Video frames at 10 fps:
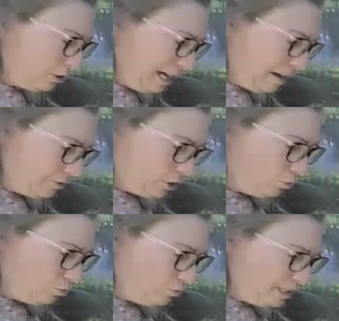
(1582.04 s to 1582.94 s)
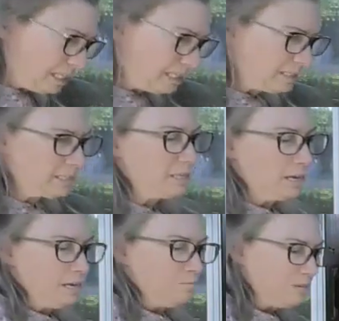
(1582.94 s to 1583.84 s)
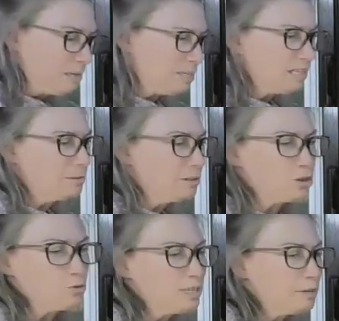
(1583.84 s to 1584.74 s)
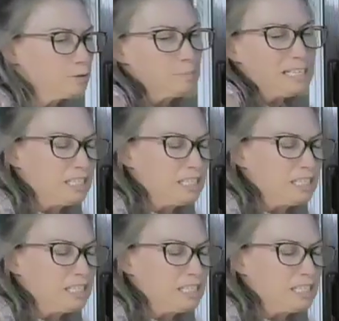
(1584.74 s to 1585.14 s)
going to have 2 of these, maybe even 3 for my